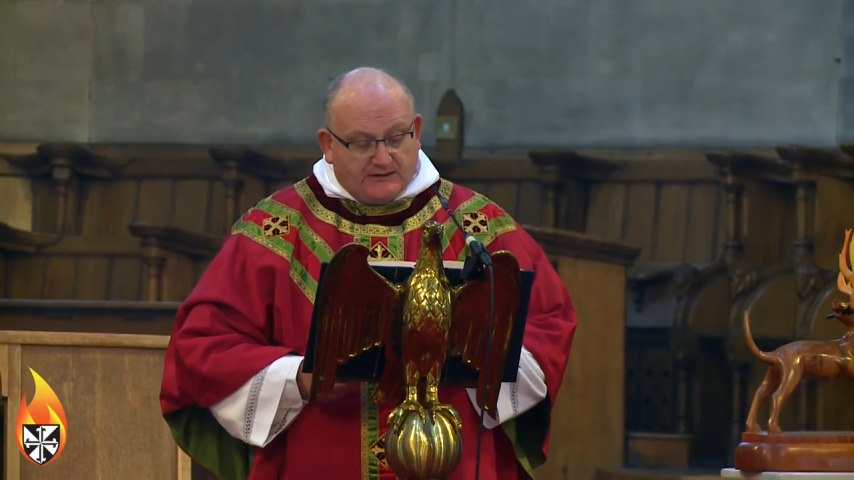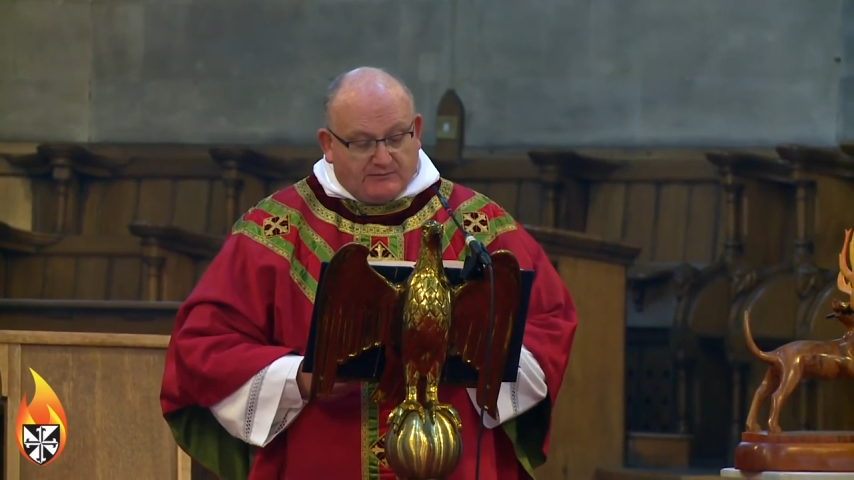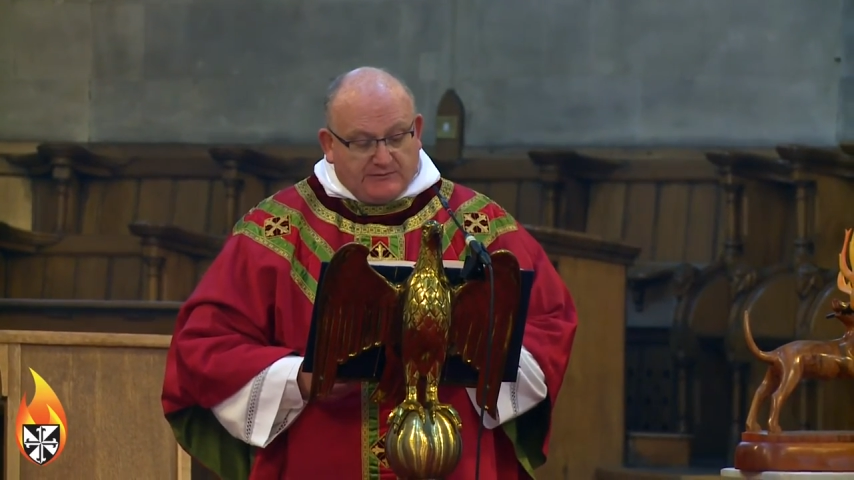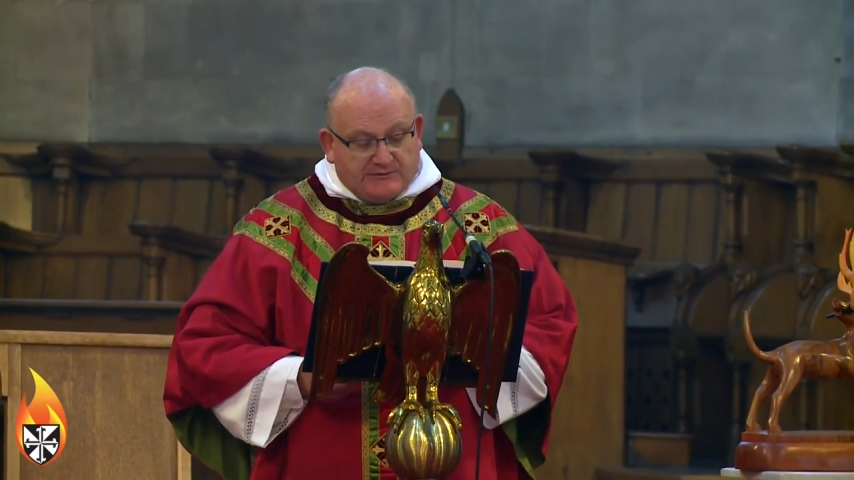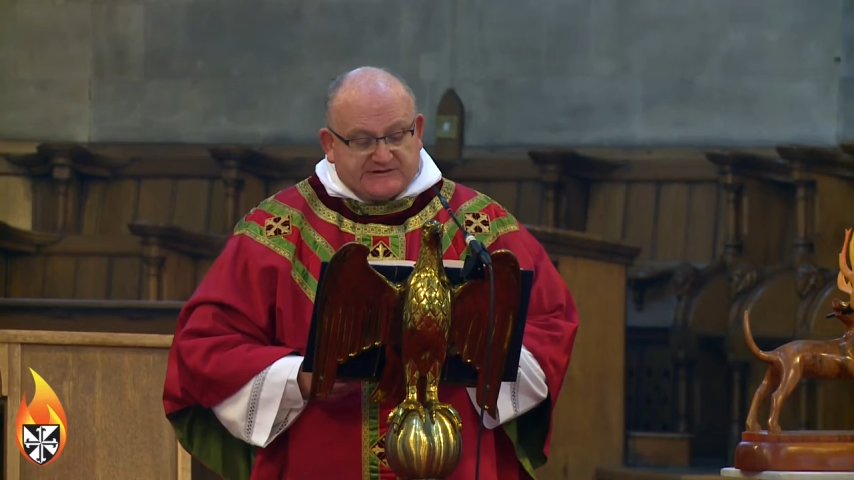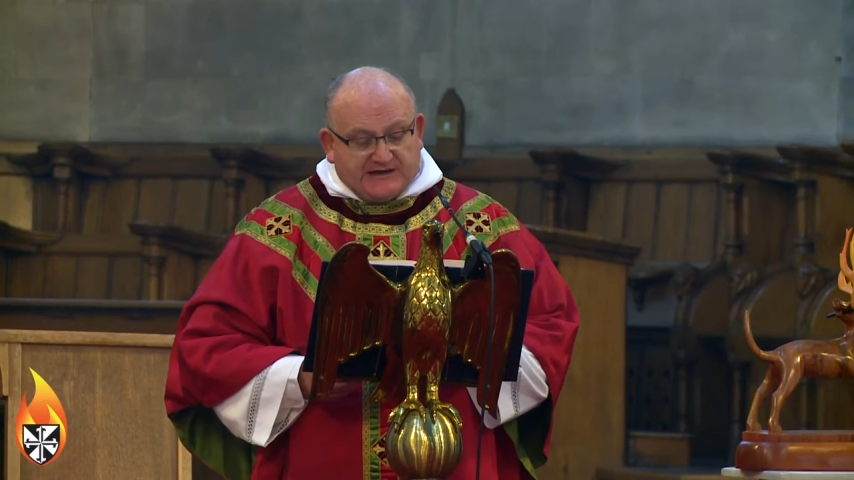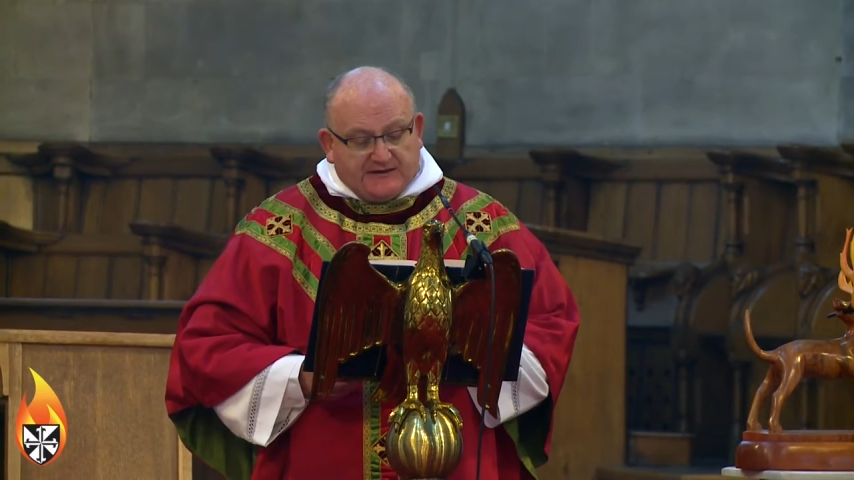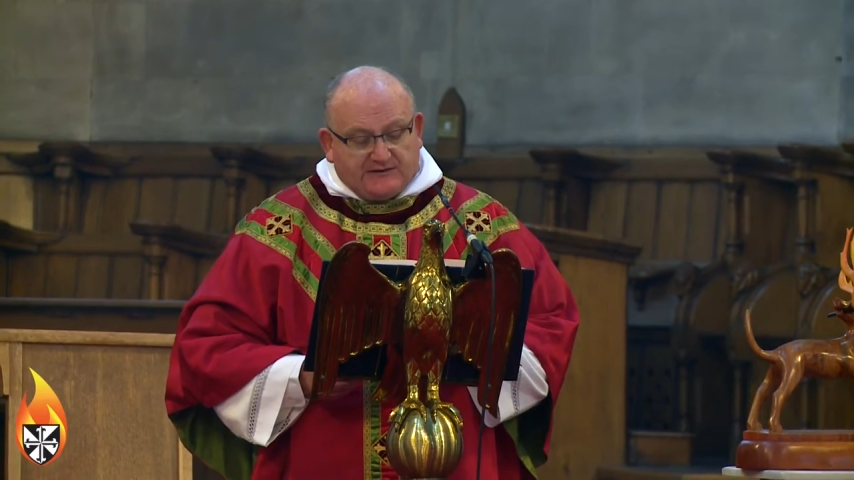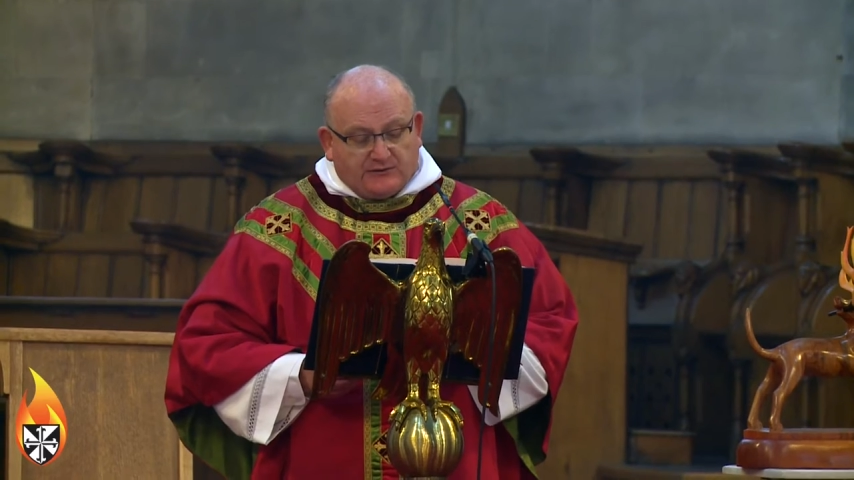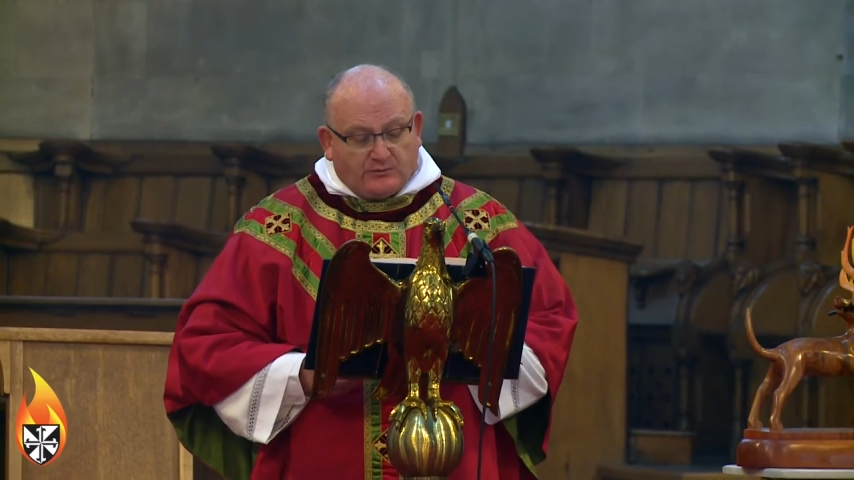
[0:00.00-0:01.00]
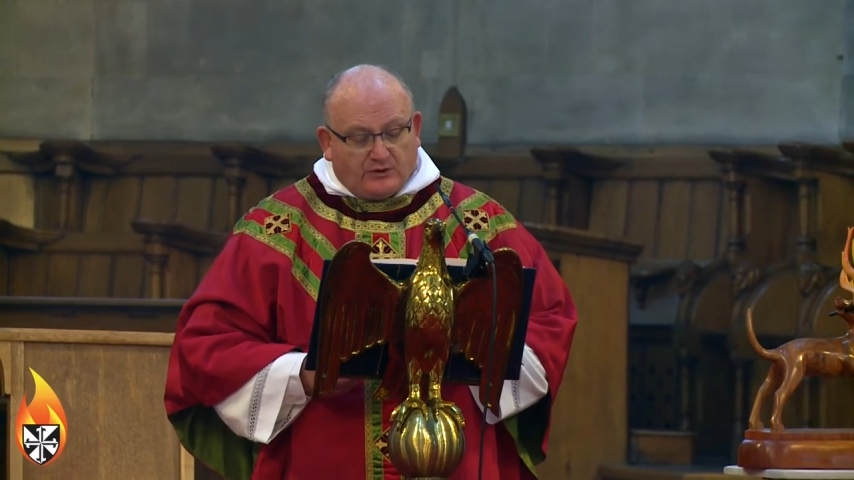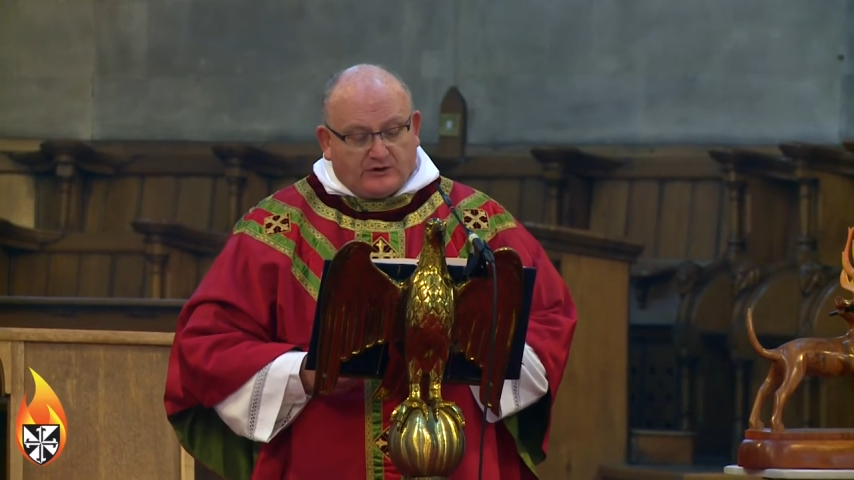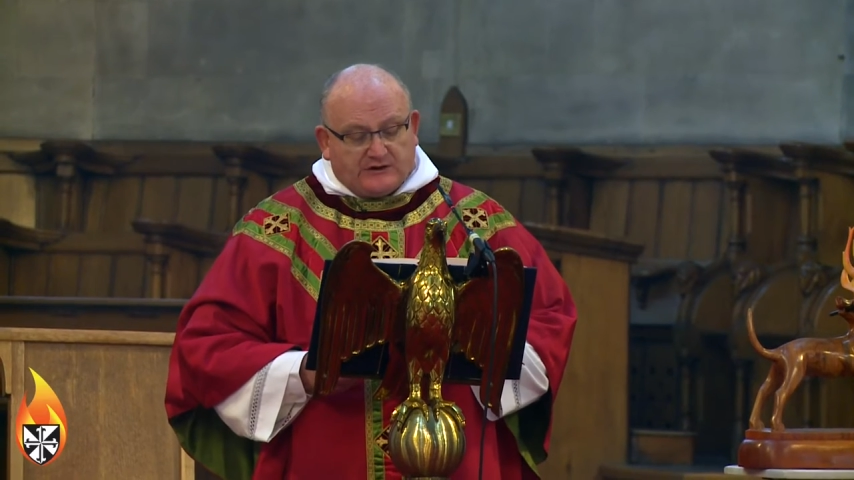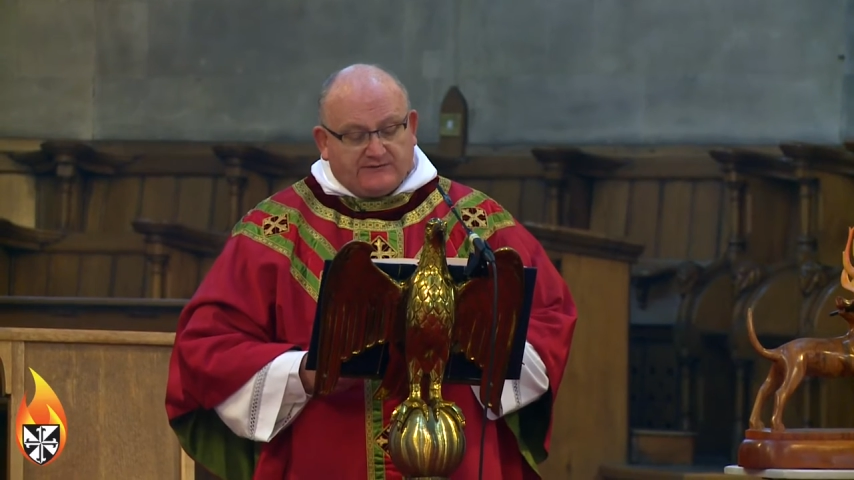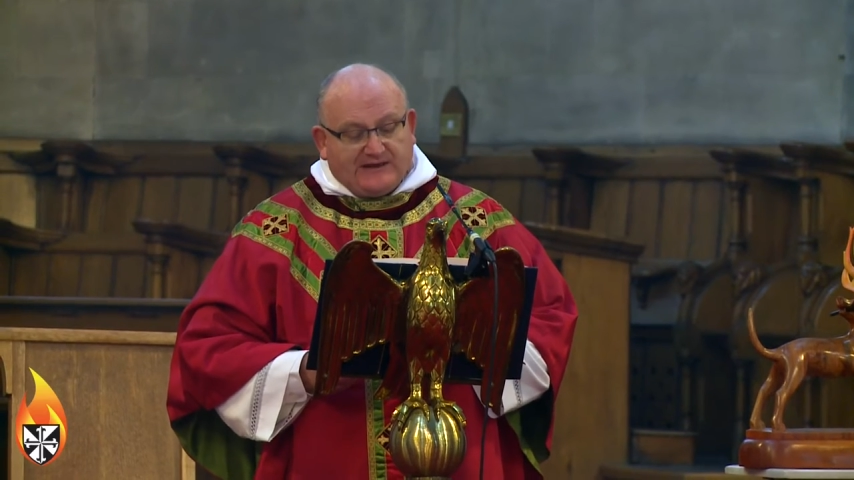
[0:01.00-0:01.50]
We must say that the
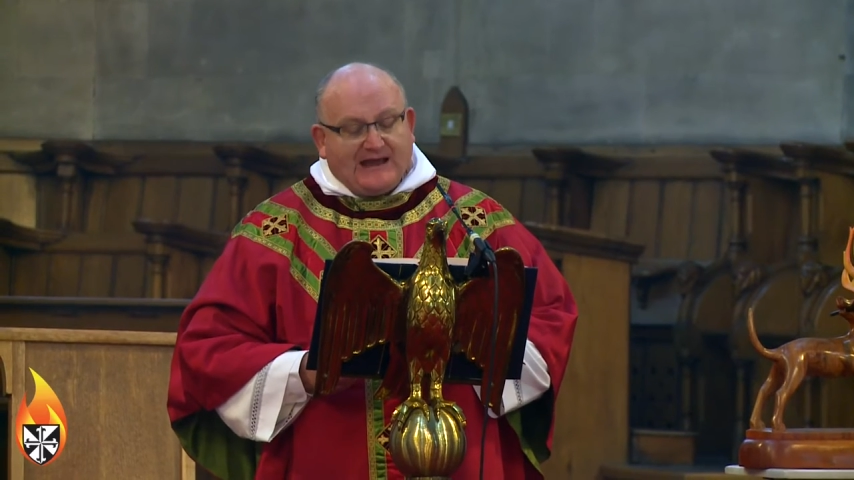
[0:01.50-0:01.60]
work of the